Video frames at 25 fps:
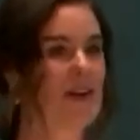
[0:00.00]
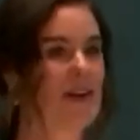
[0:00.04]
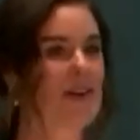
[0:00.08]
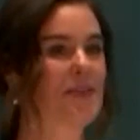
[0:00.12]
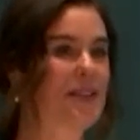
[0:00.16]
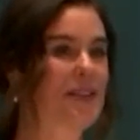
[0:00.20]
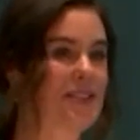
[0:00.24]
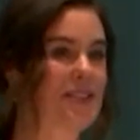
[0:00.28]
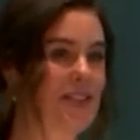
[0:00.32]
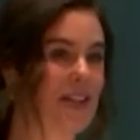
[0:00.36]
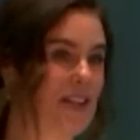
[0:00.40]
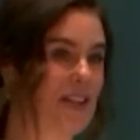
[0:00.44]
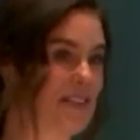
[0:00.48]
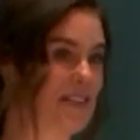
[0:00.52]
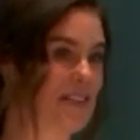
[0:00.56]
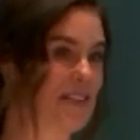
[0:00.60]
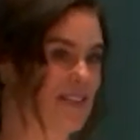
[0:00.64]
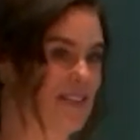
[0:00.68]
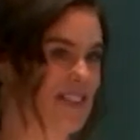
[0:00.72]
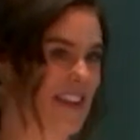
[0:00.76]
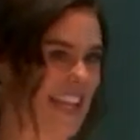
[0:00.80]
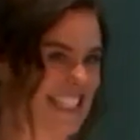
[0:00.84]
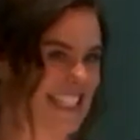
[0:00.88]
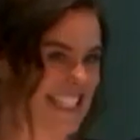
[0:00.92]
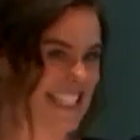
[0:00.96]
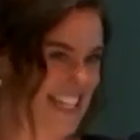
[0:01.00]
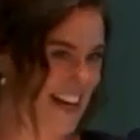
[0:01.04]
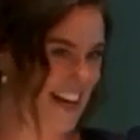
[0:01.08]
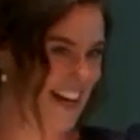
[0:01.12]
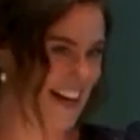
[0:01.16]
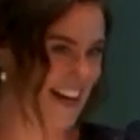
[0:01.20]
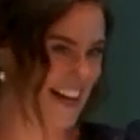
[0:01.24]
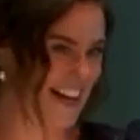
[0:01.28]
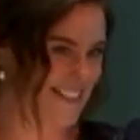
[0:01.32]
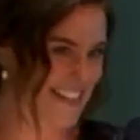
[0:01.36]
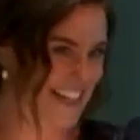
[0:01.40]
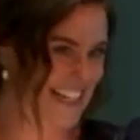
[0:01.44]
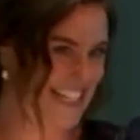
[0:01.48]
was her fancy
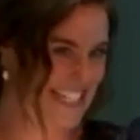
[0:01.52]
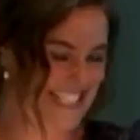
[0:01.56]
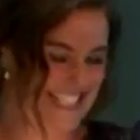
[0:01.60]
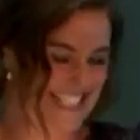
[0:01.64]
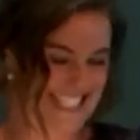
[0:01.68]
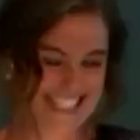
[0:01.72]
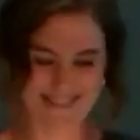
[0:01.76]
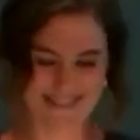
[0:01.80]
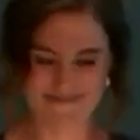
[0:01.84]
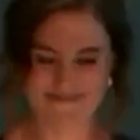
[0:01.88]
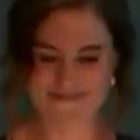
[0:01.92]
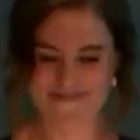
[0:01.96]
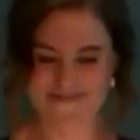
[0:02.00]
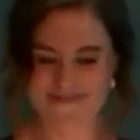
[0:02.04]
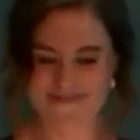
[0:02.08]
office.